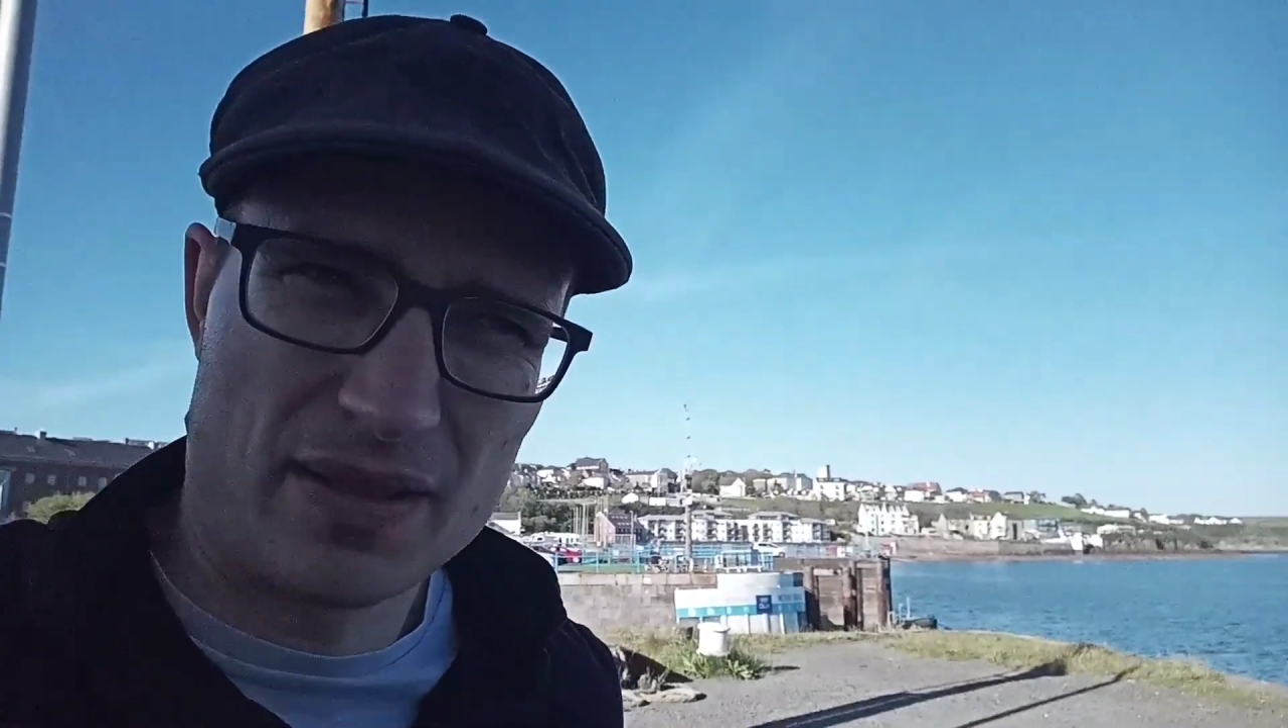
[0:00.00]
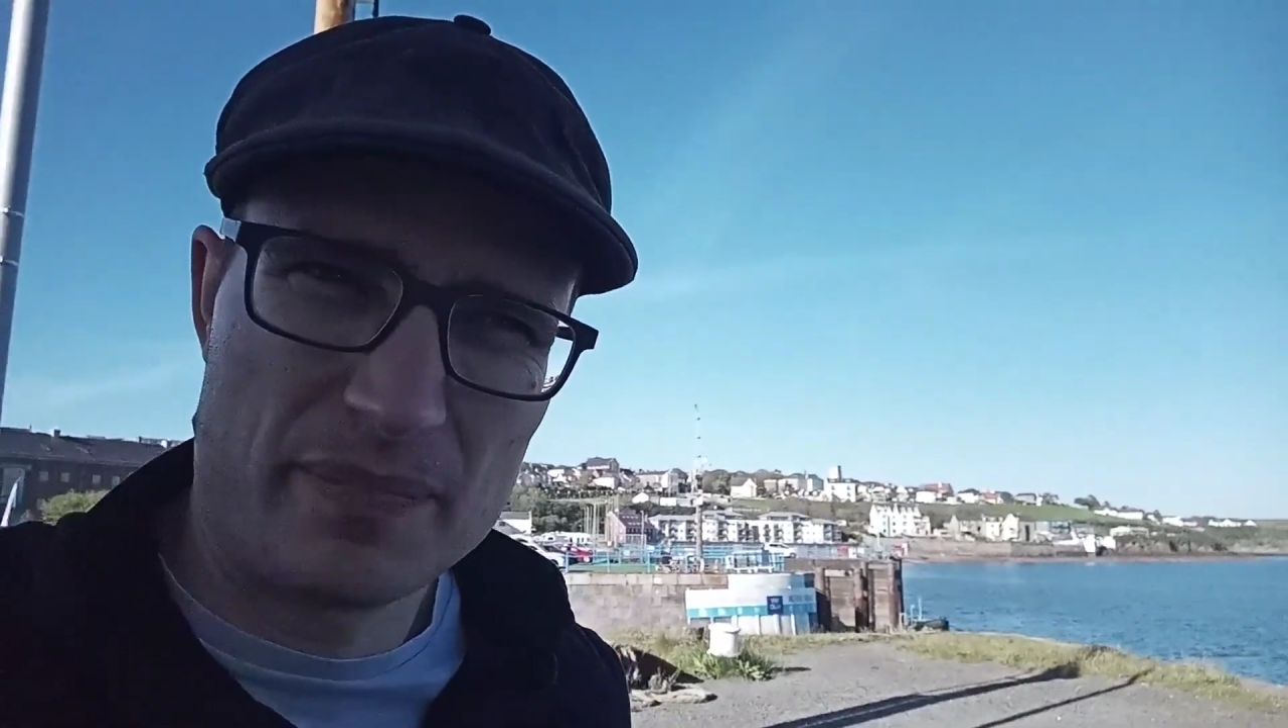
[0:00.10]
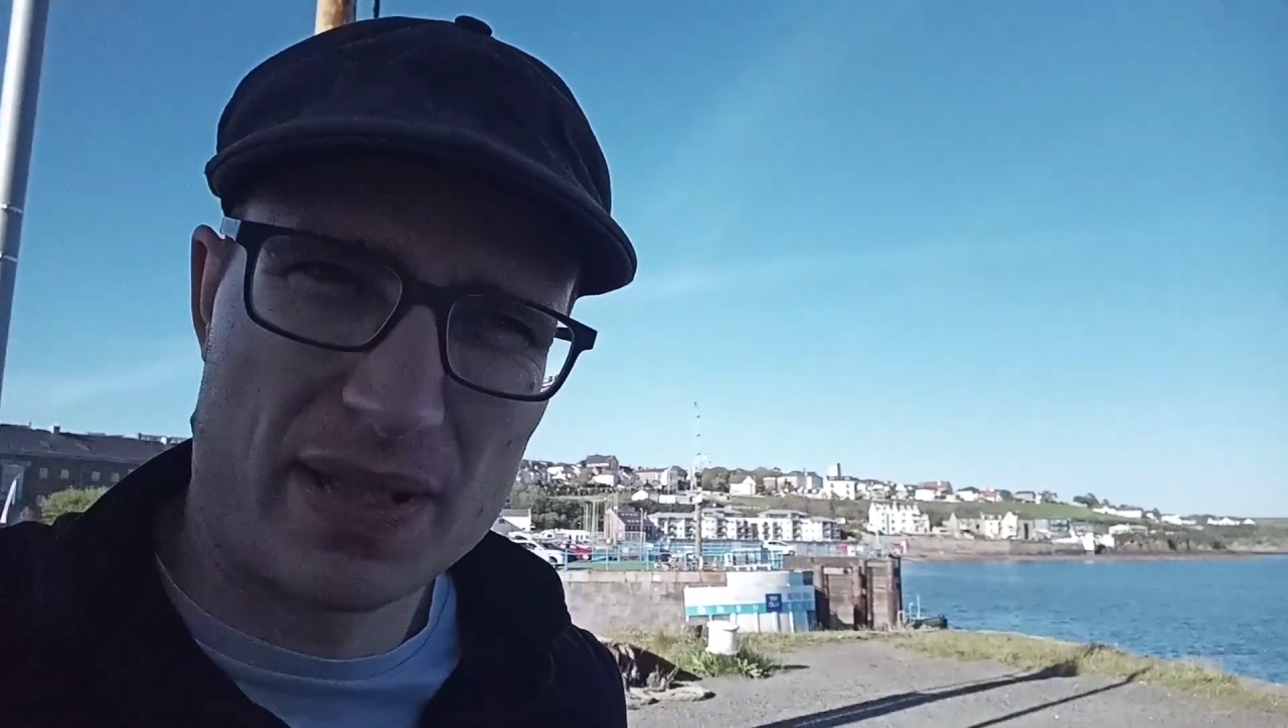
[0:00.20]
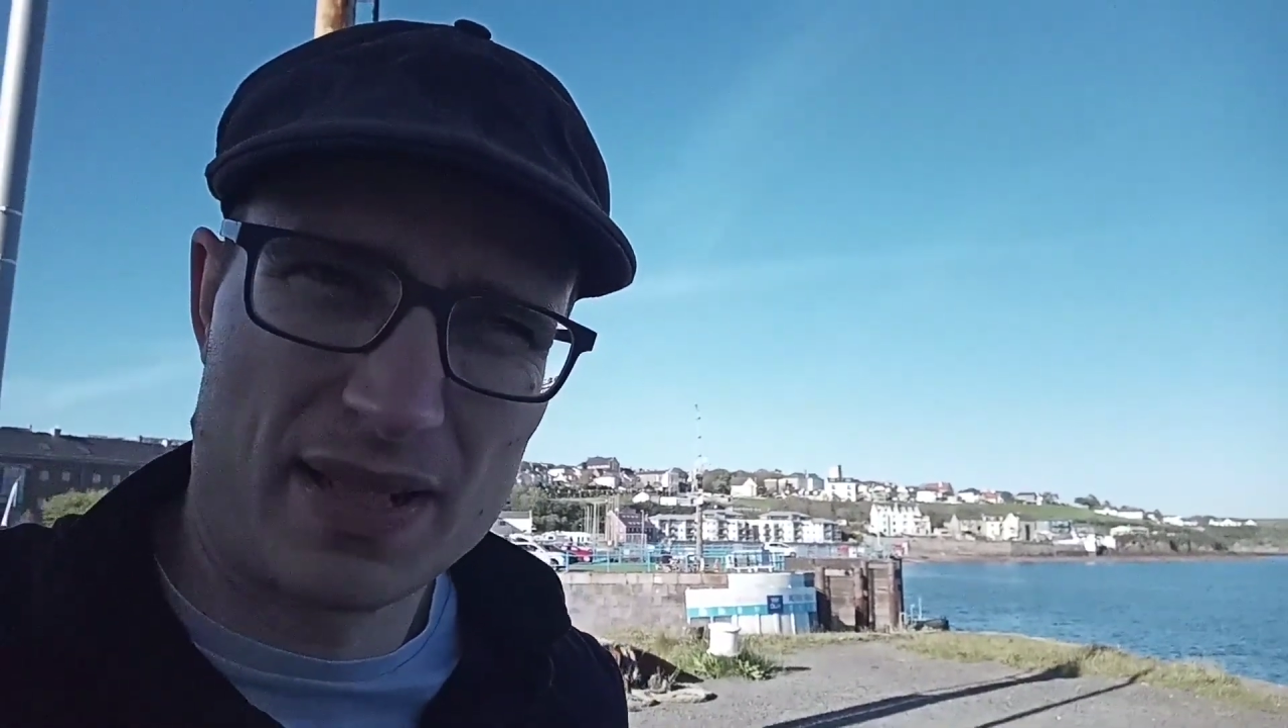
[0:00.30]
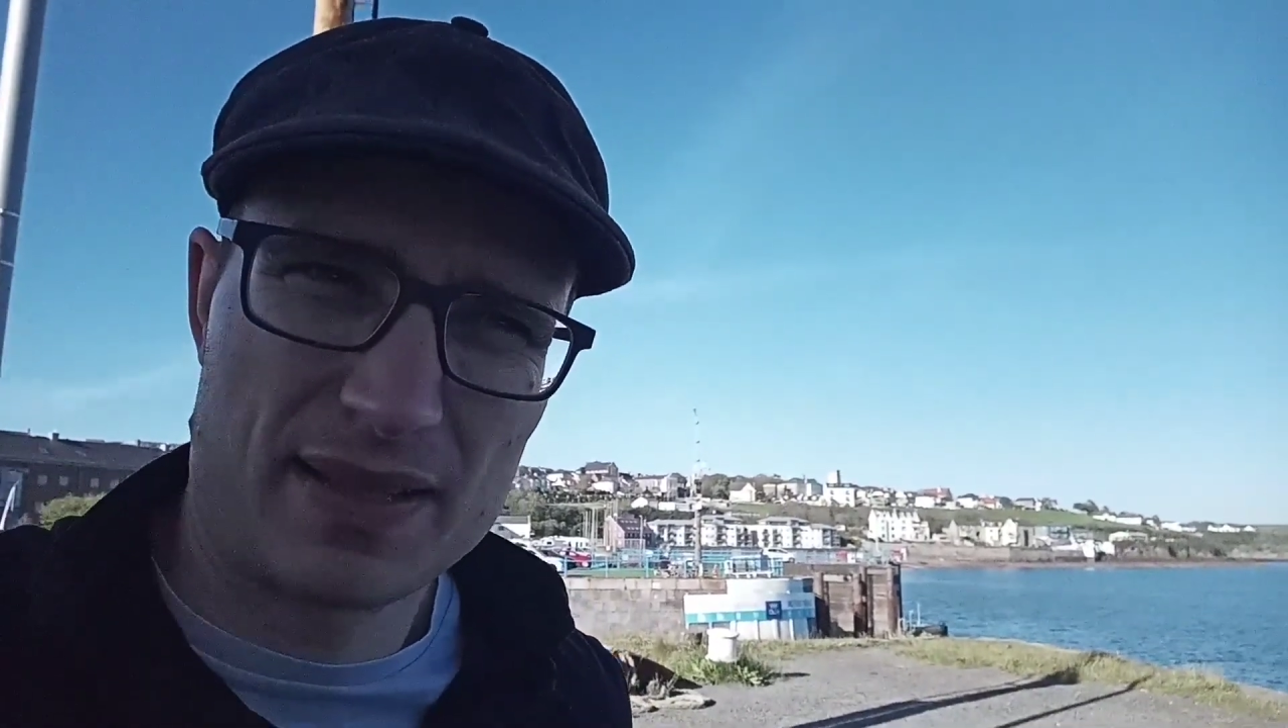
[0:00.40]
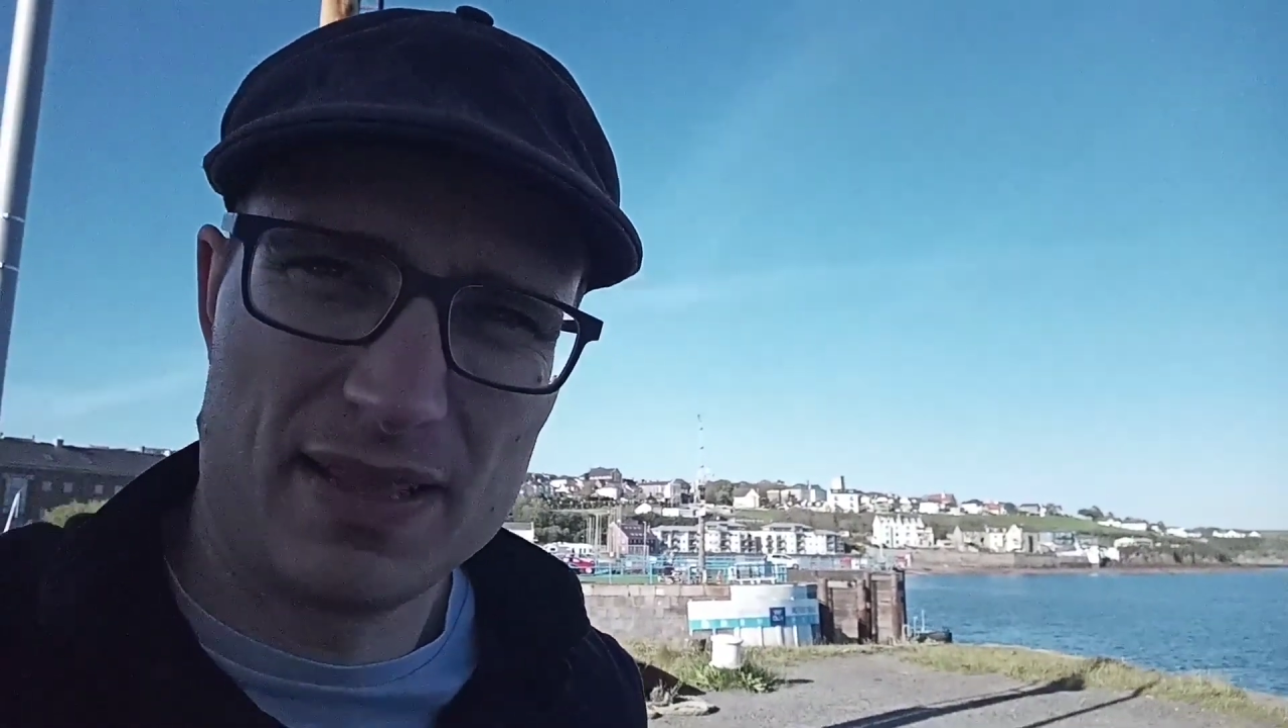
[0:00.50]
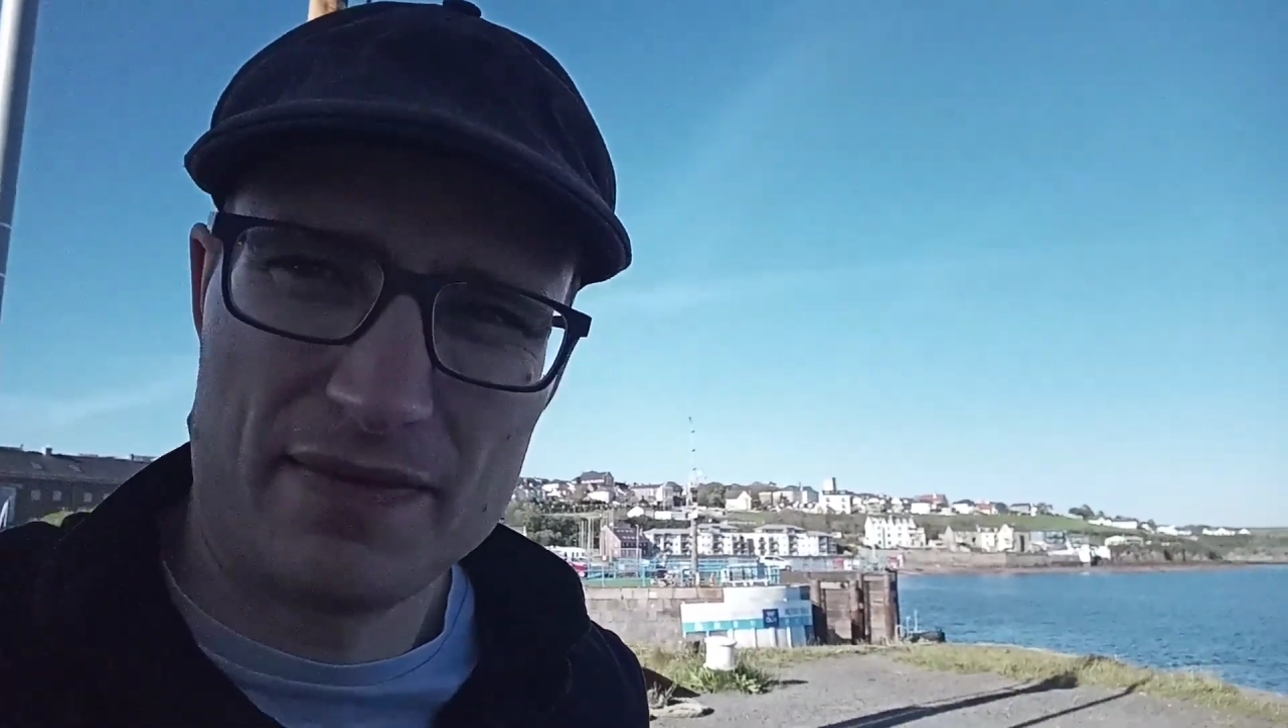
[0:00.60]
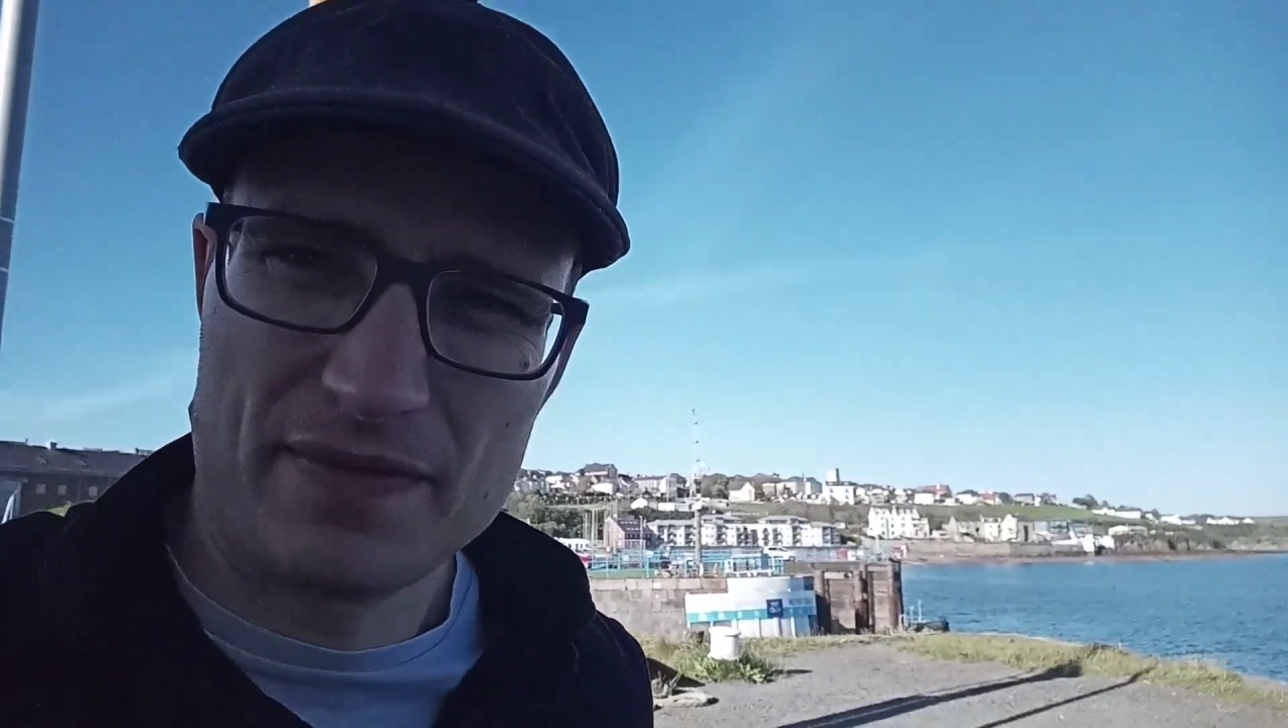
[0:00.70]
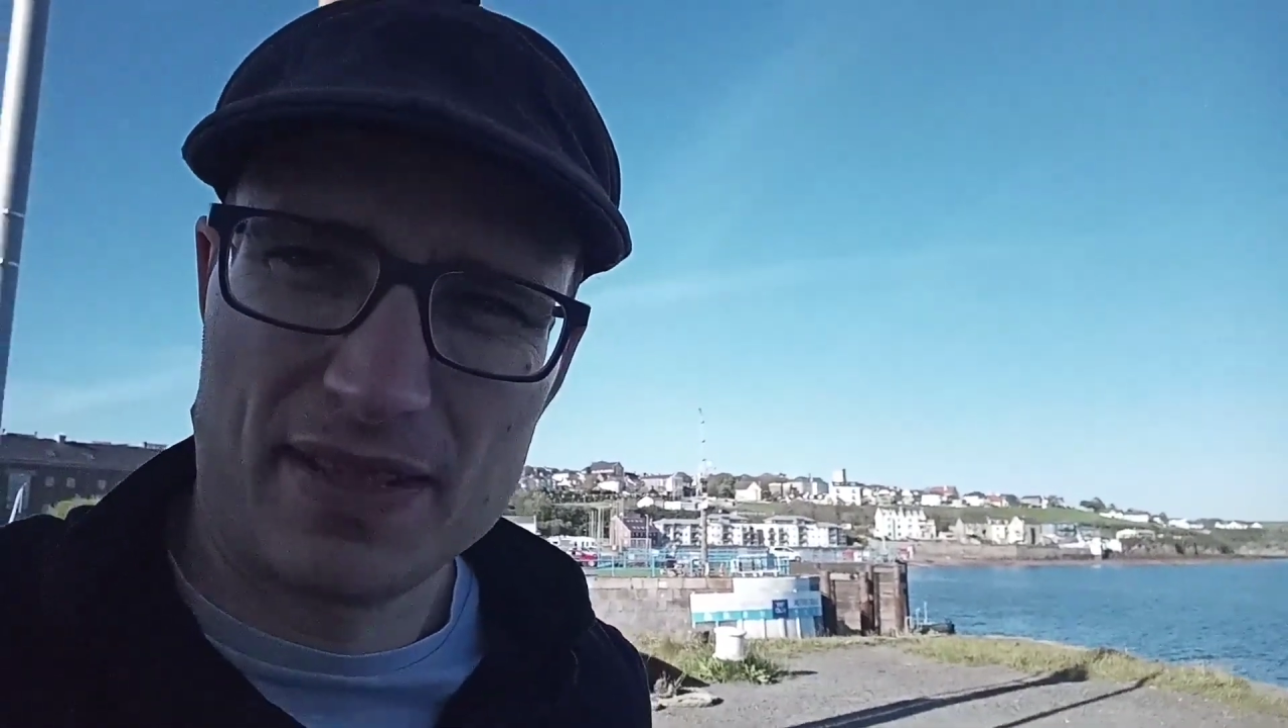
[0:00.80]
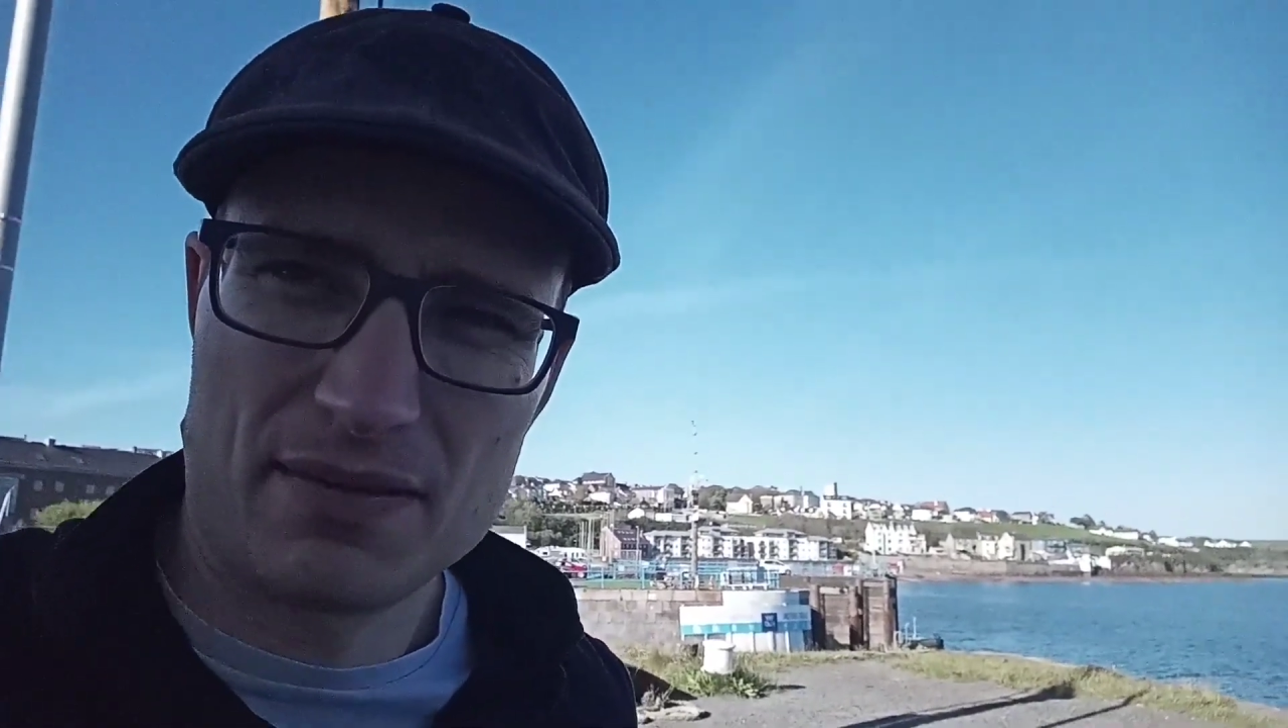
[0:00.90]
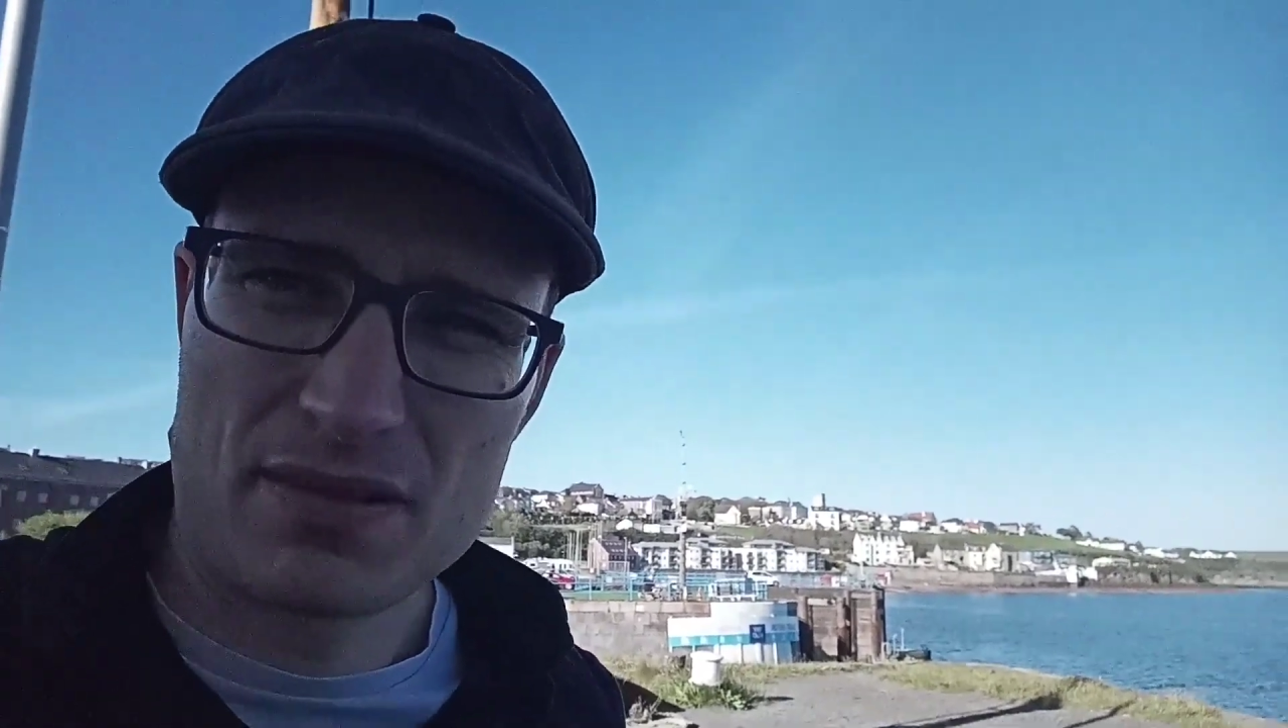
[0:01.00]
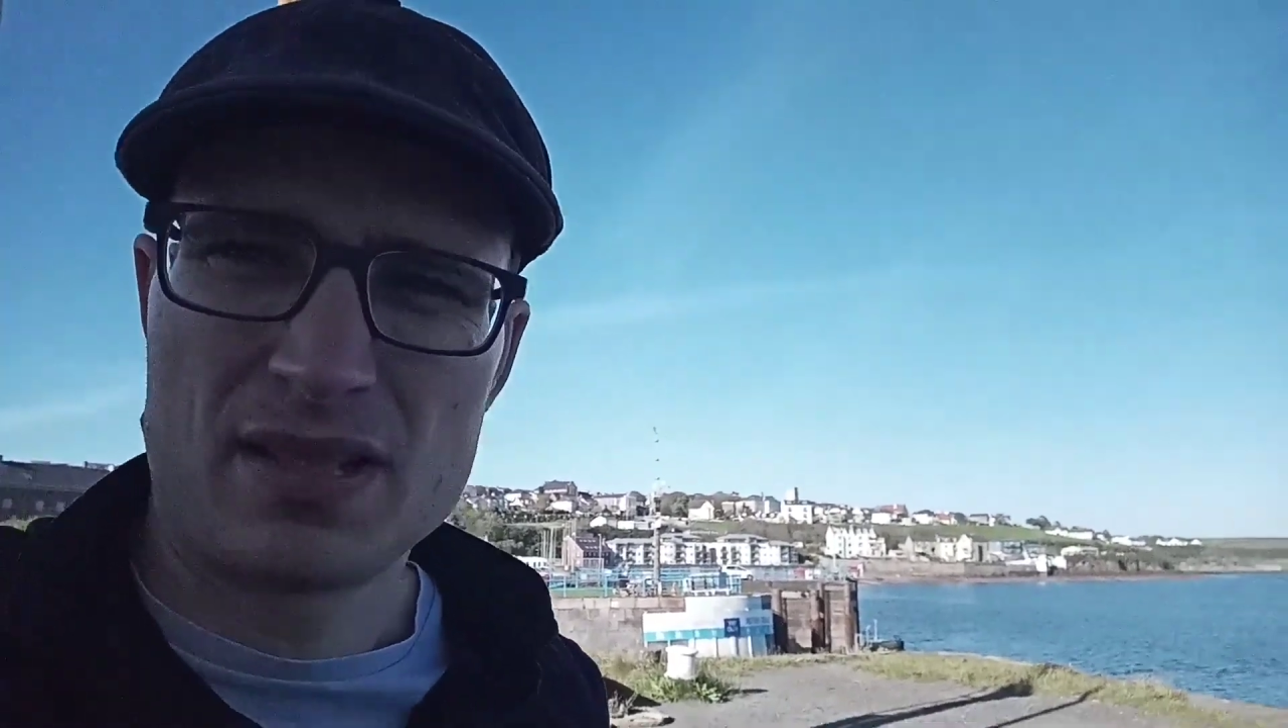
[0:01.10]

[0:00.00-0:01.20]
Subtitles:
park there for now.